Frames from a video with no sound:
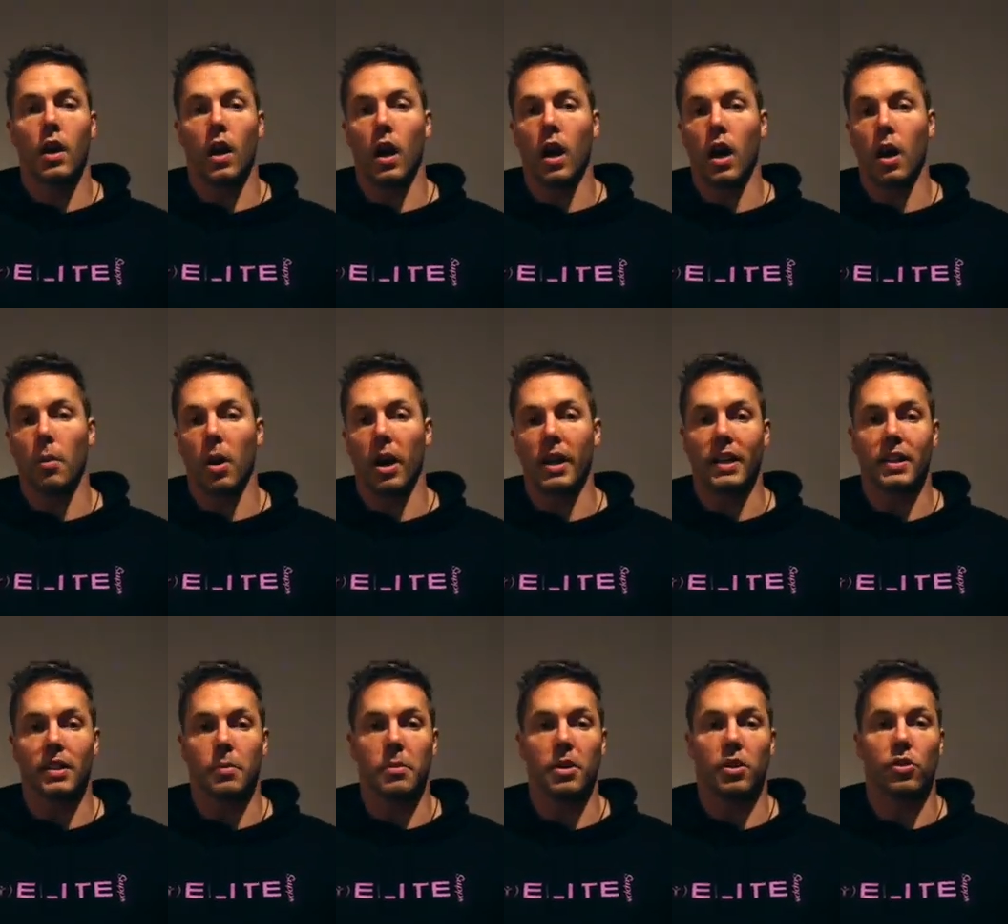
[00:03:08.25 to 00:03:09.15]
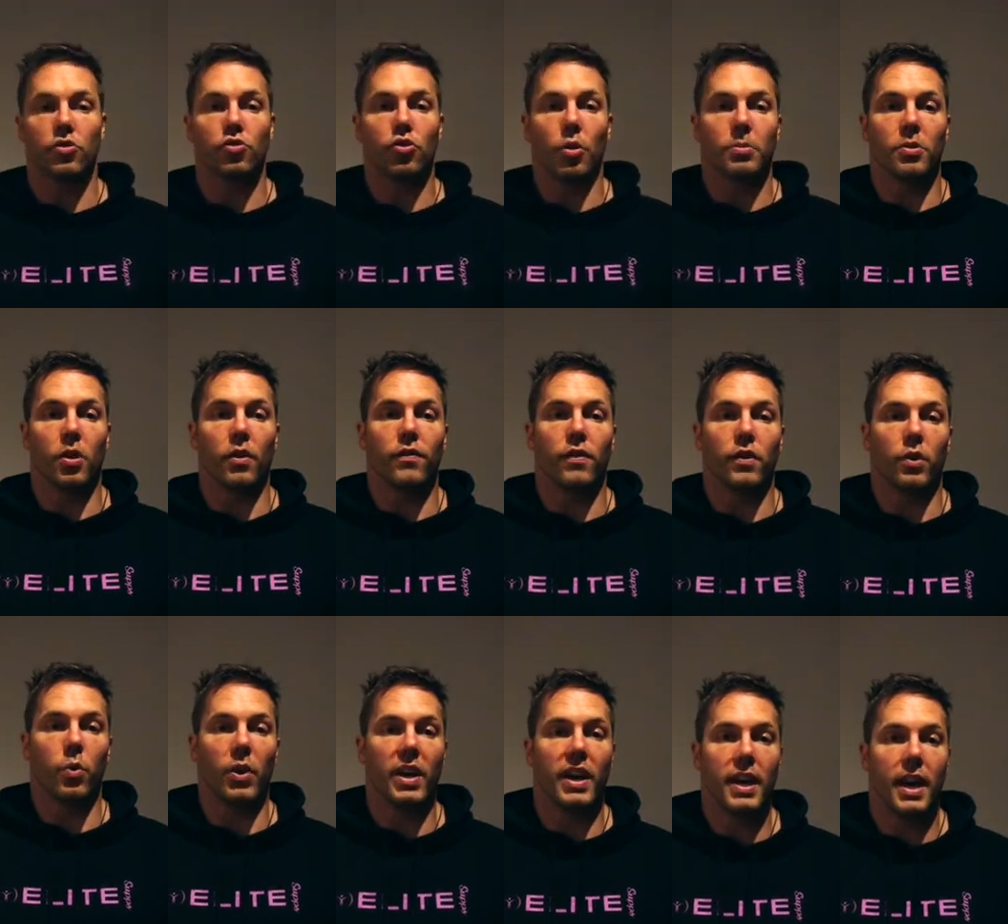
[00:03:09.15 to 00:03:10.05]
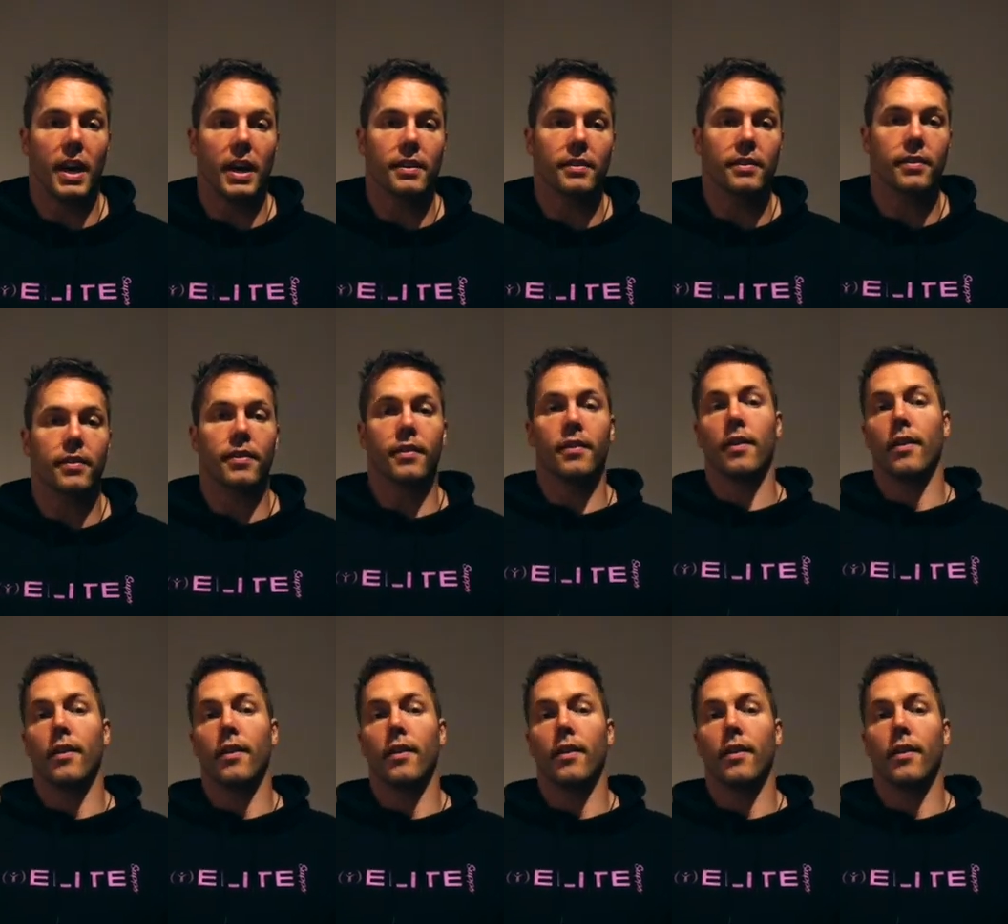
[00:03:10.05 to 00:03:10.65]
I get the meals dropped off on a weekend.